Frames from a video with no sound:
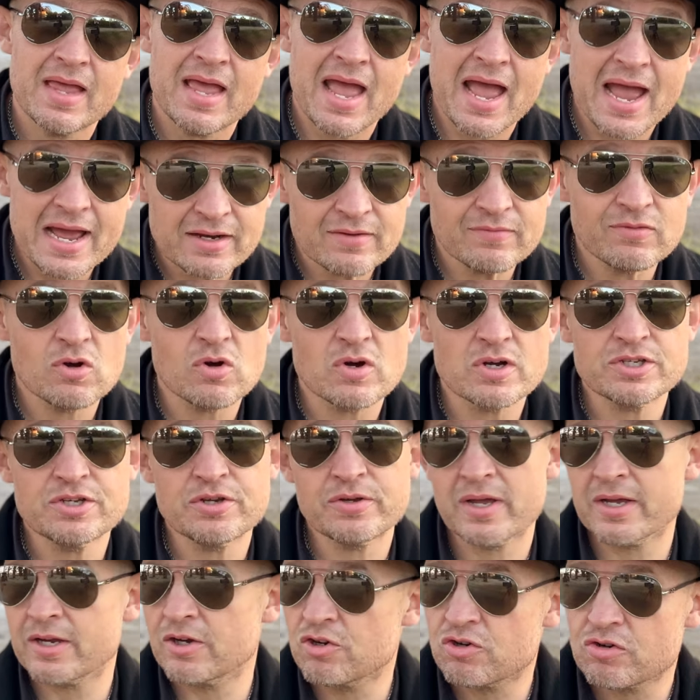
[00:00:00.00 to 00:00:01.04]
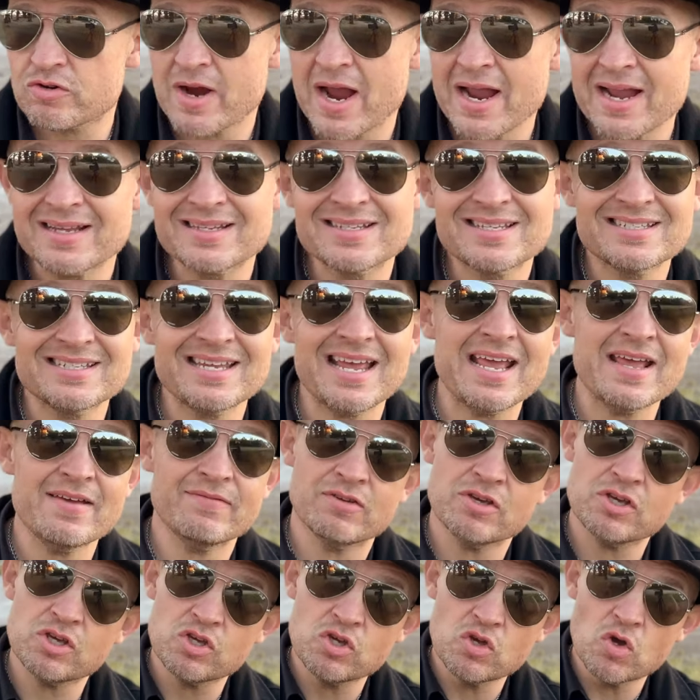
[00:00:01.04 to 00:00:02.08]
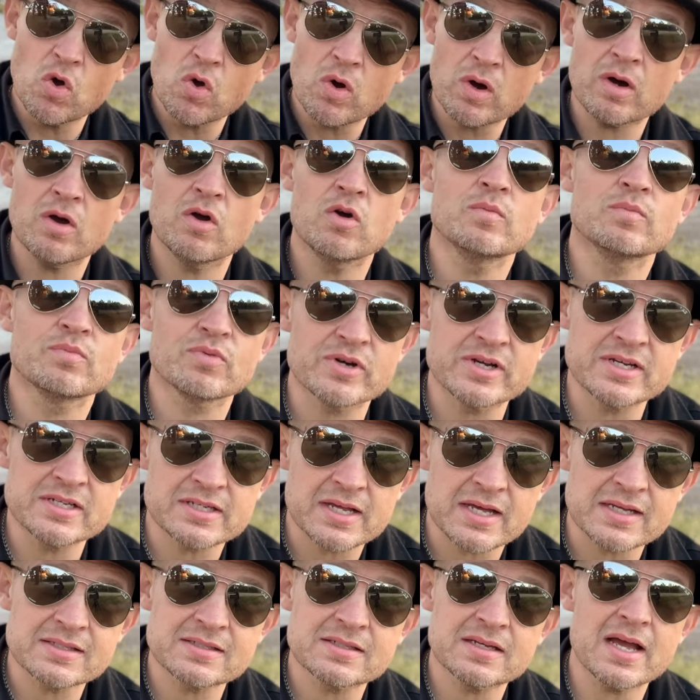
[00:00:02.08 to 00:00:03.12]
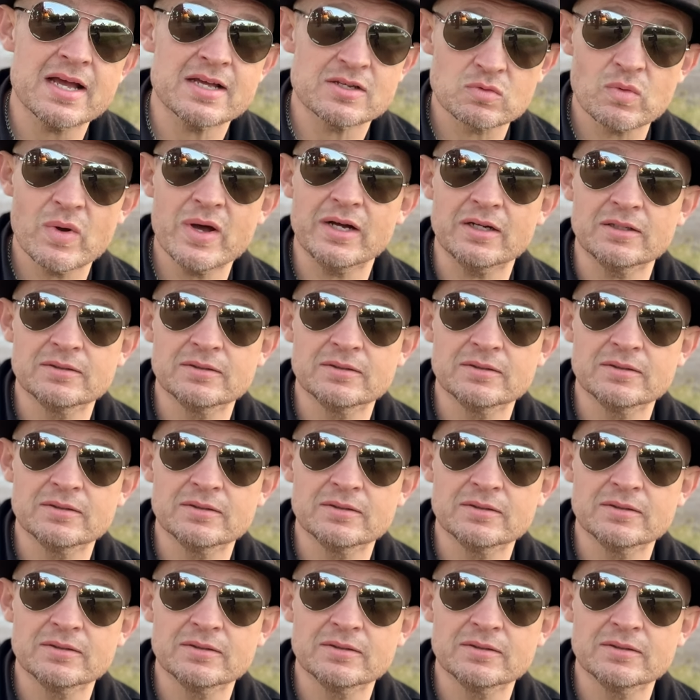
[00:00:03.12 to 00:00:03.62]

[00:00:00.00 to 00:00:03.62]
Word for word: And of course, you can create and save your own presets as well.